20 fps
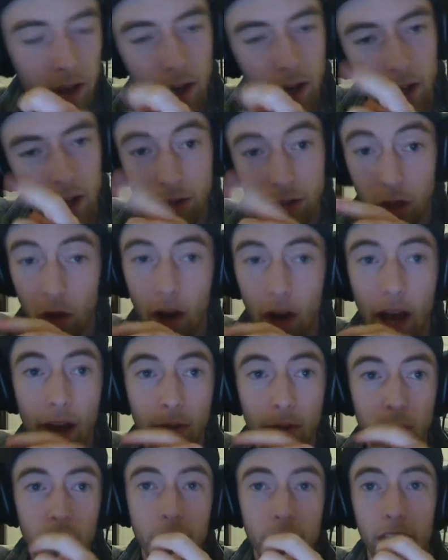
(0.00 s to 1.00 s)
If you don't
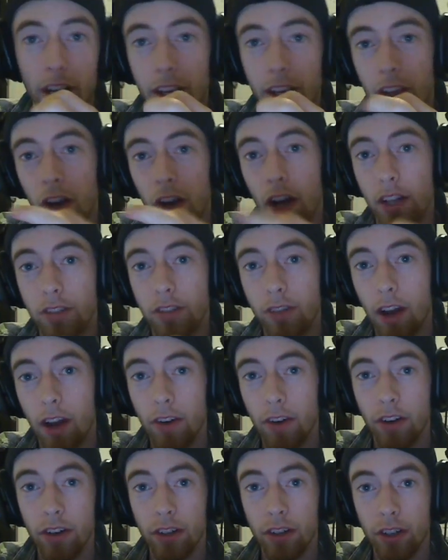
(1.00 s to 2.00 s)
have one, that can cost
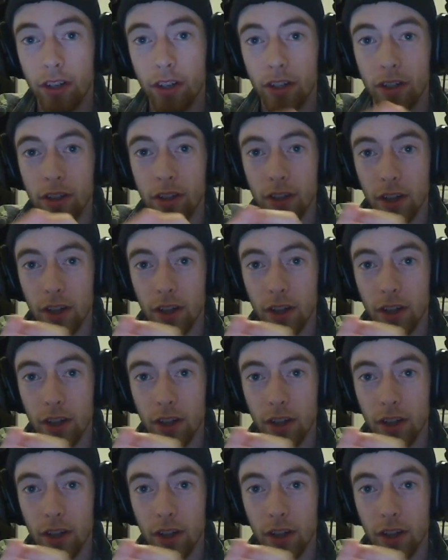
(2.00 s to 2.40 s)
$500,